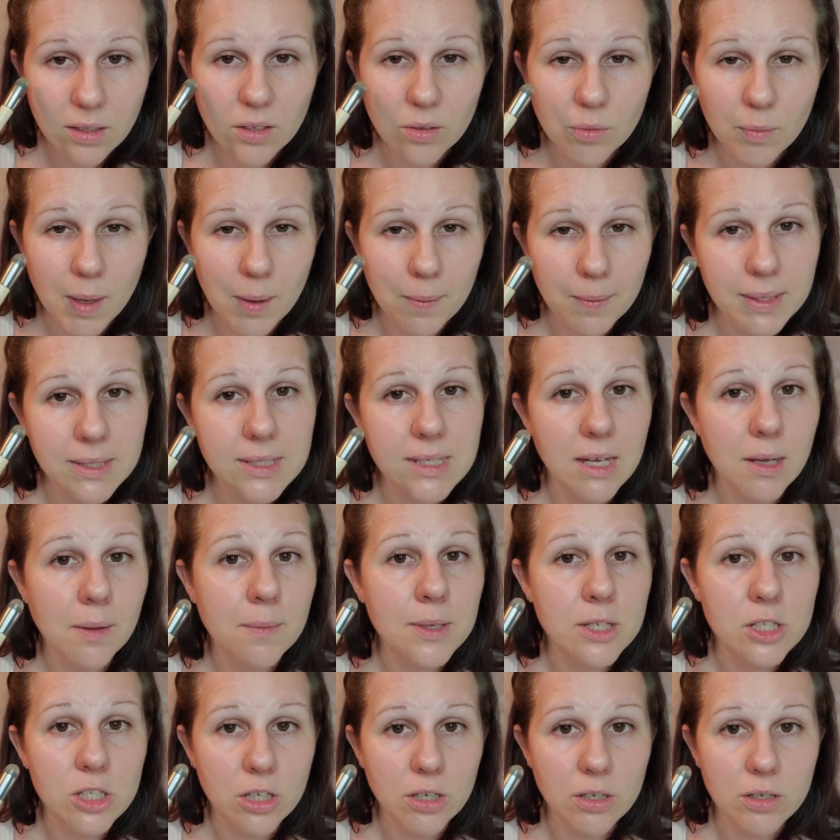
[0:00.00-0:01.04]
you may be
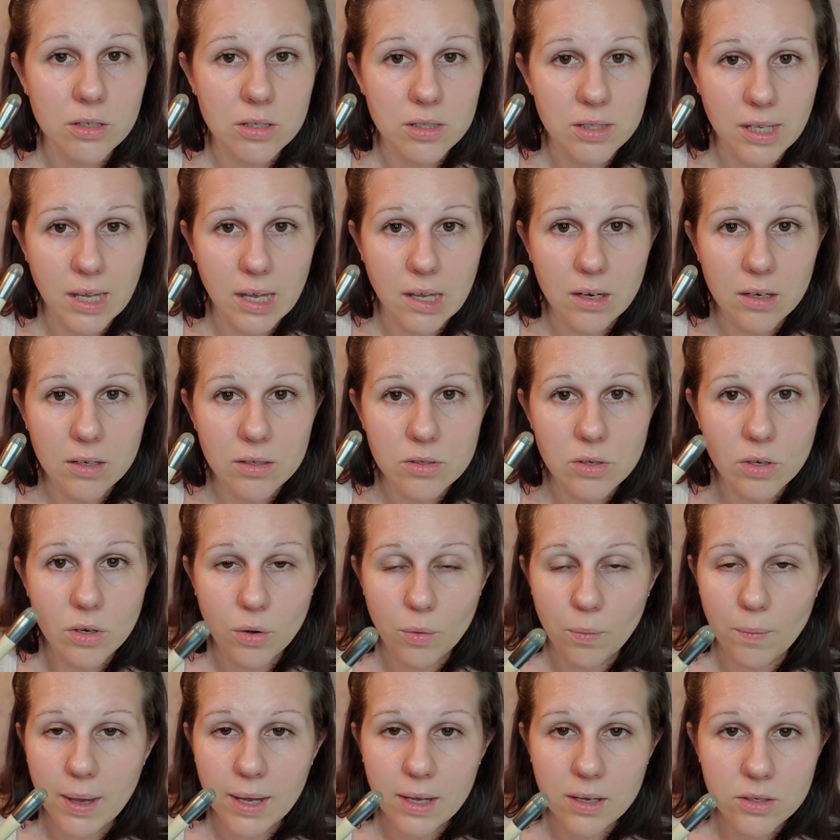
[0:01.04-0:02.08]
damaging your skin. So
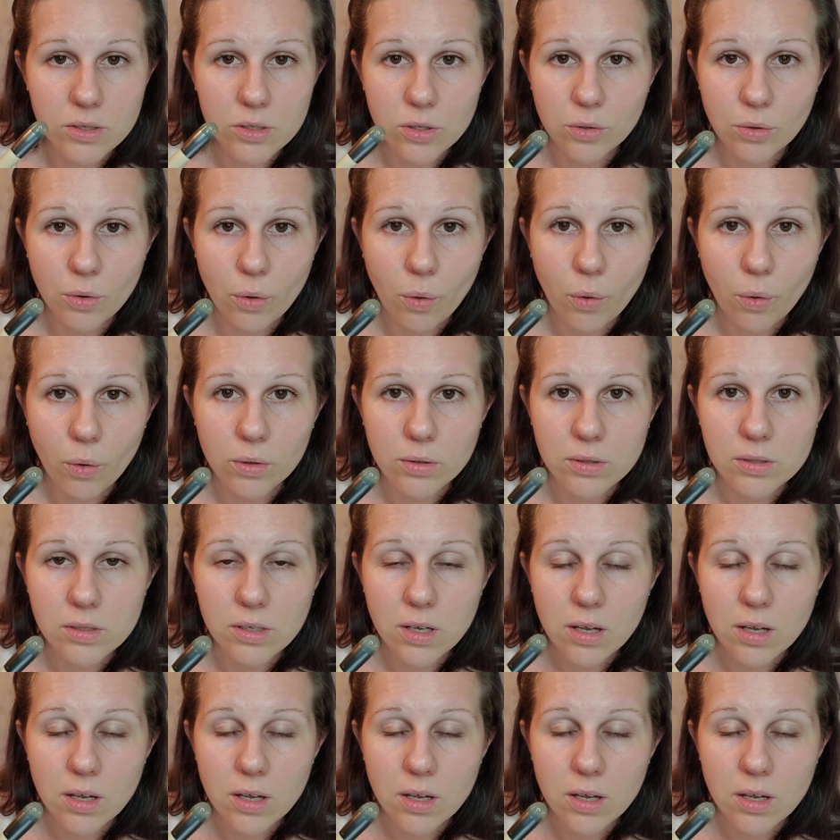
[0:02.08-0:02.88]
don't make it too cold.